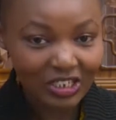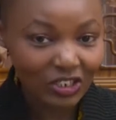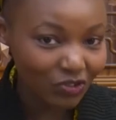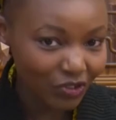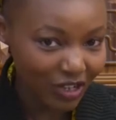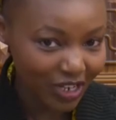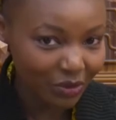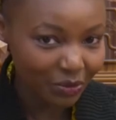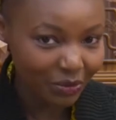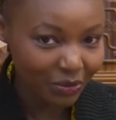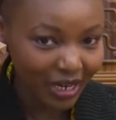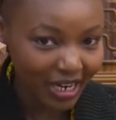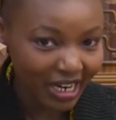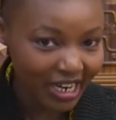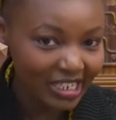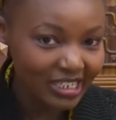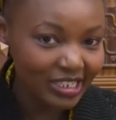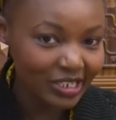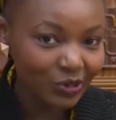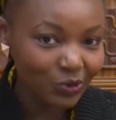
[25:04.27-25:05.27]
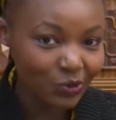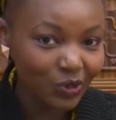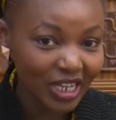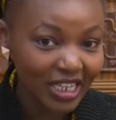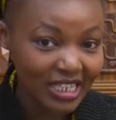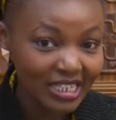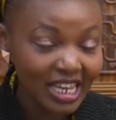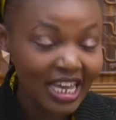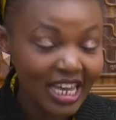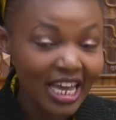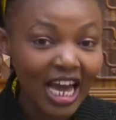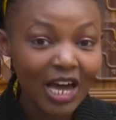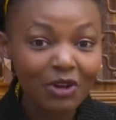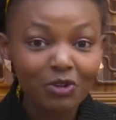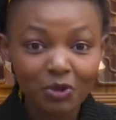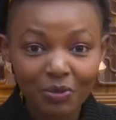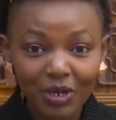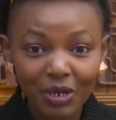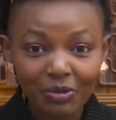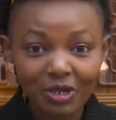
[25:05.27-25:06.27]
even embarrassing ones, and
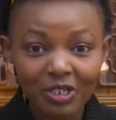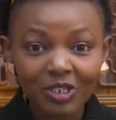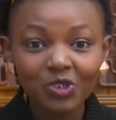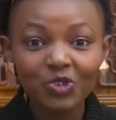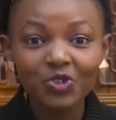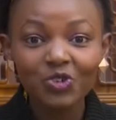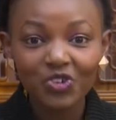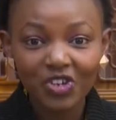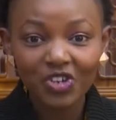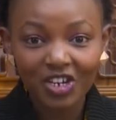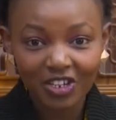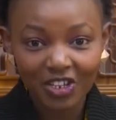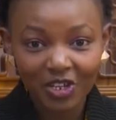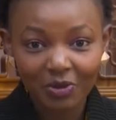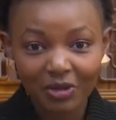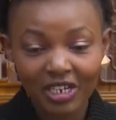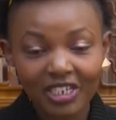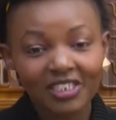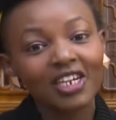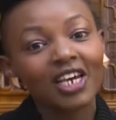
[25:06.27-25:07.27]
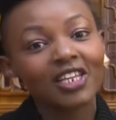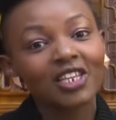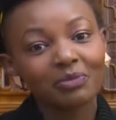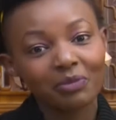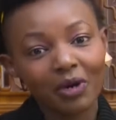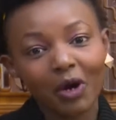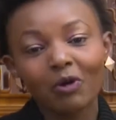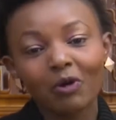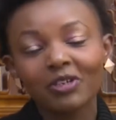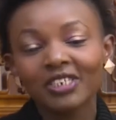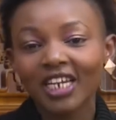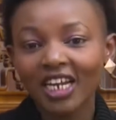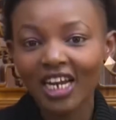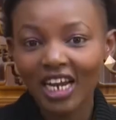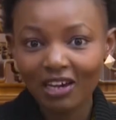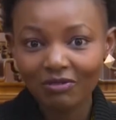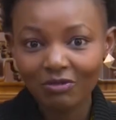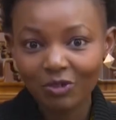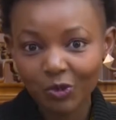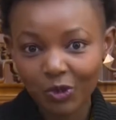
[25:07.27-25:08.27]
we'll be able to read them and share them out and
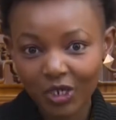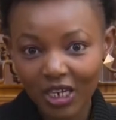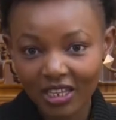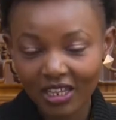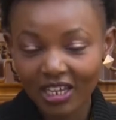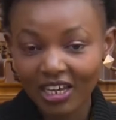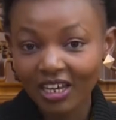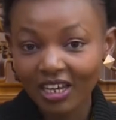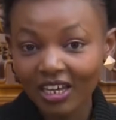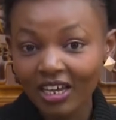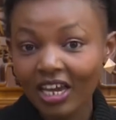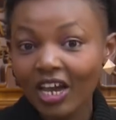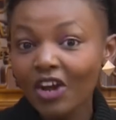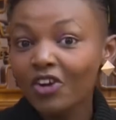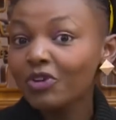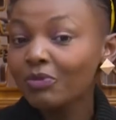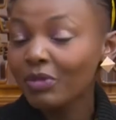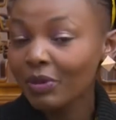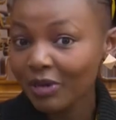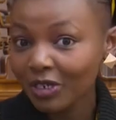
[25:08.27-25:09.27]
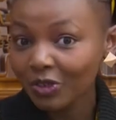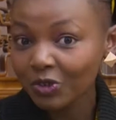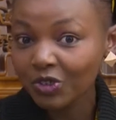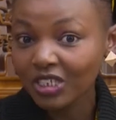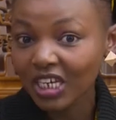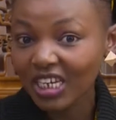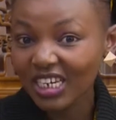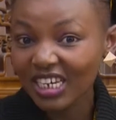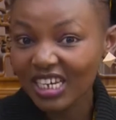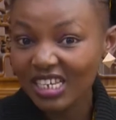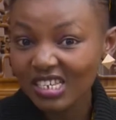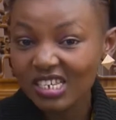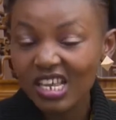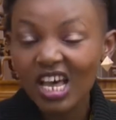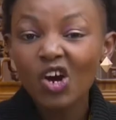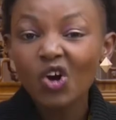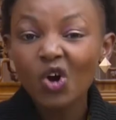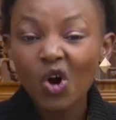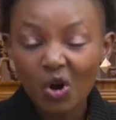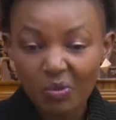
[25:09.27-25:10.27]
laugh together. Remember to send us
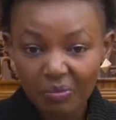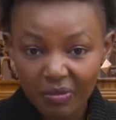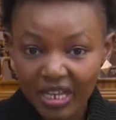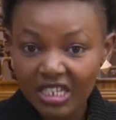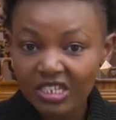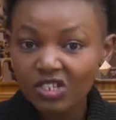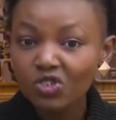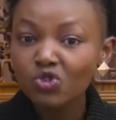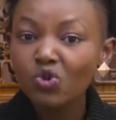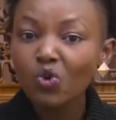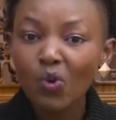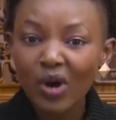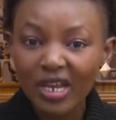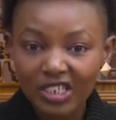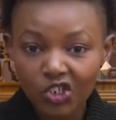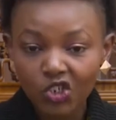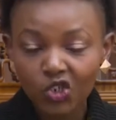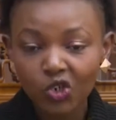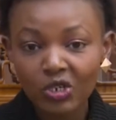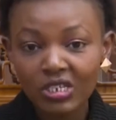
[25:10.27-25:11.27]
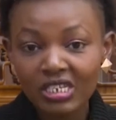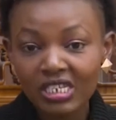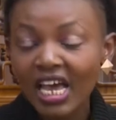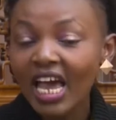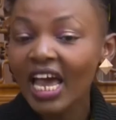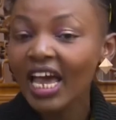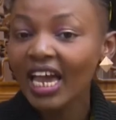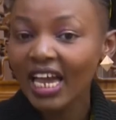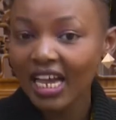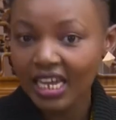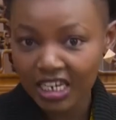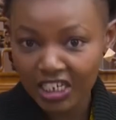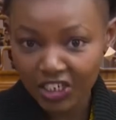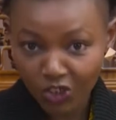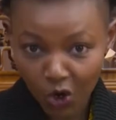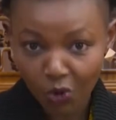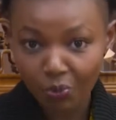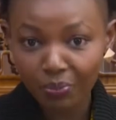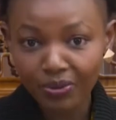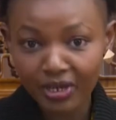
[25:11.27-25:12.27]
comments, questions, any
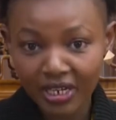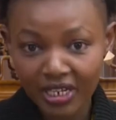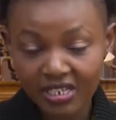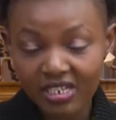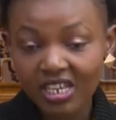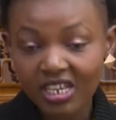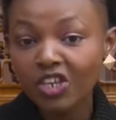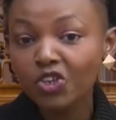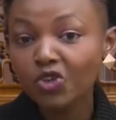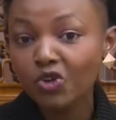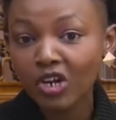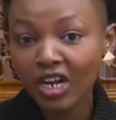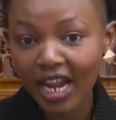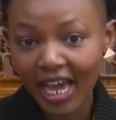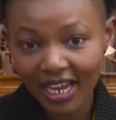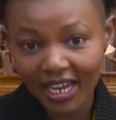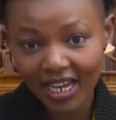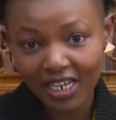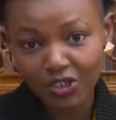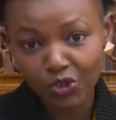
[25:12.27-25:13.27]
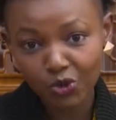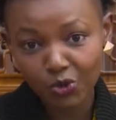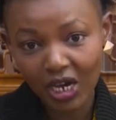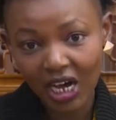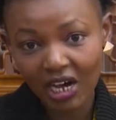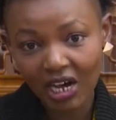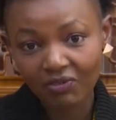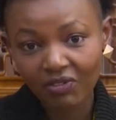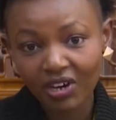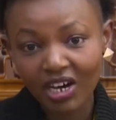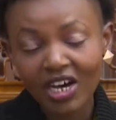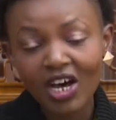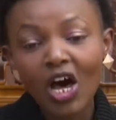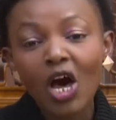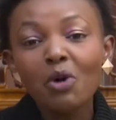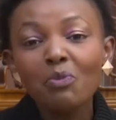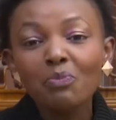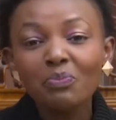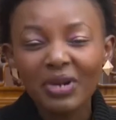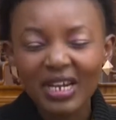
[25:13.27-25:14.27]
topics you'd like us to cover.
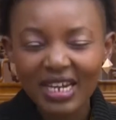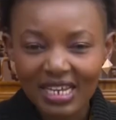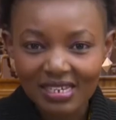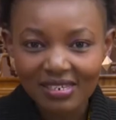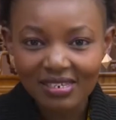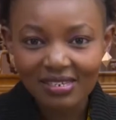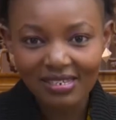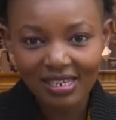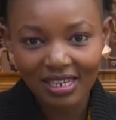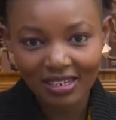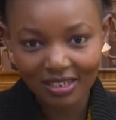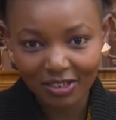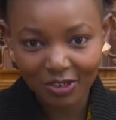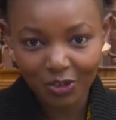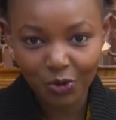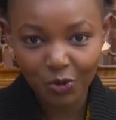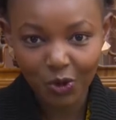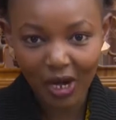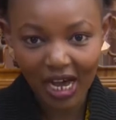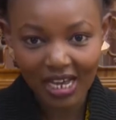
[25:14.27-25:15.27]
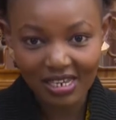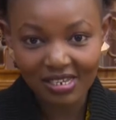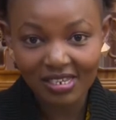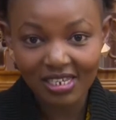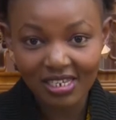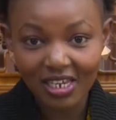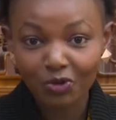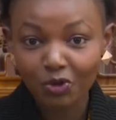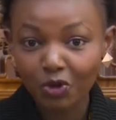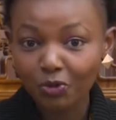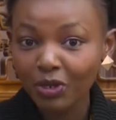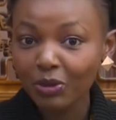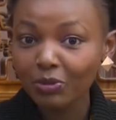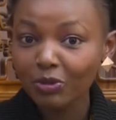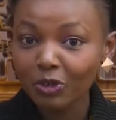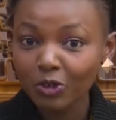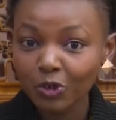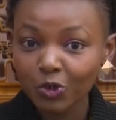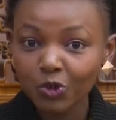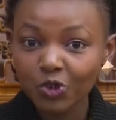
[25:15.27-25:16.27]
Please send this to us and we'll be
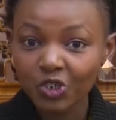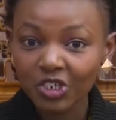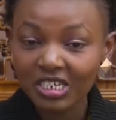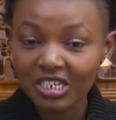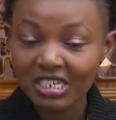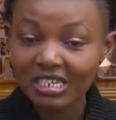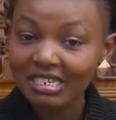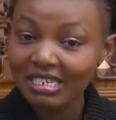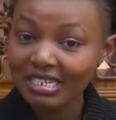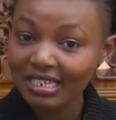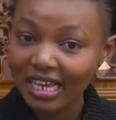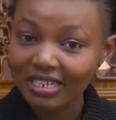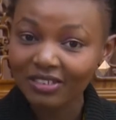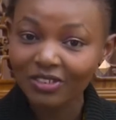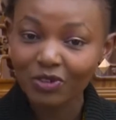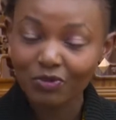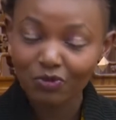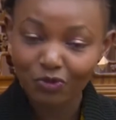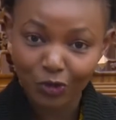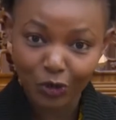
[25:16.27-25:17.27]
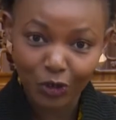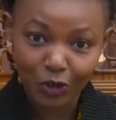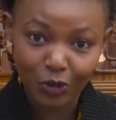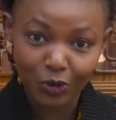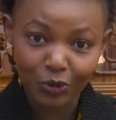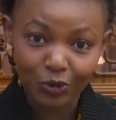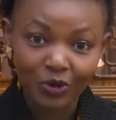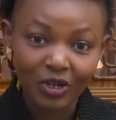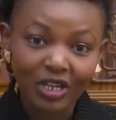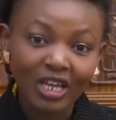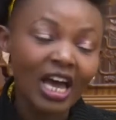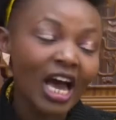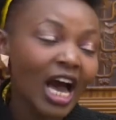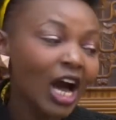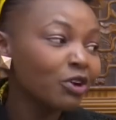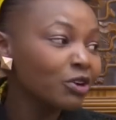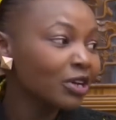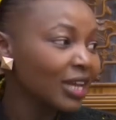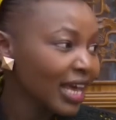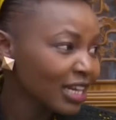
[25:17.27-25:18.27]
able to just discuss them for you.
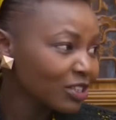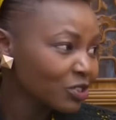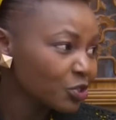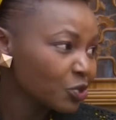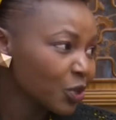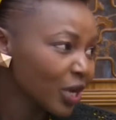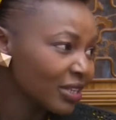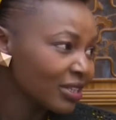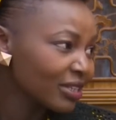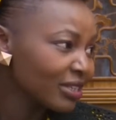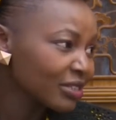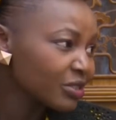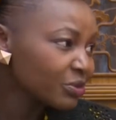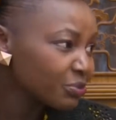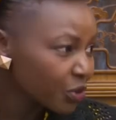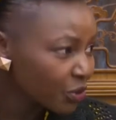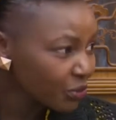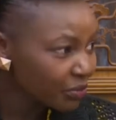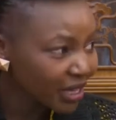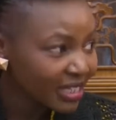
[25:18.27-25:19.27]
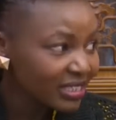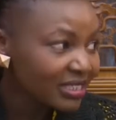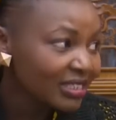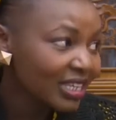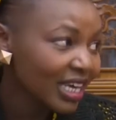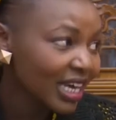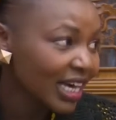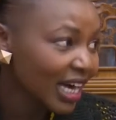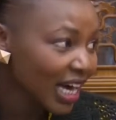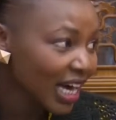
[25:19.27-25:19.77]
I'd like to at this moment thank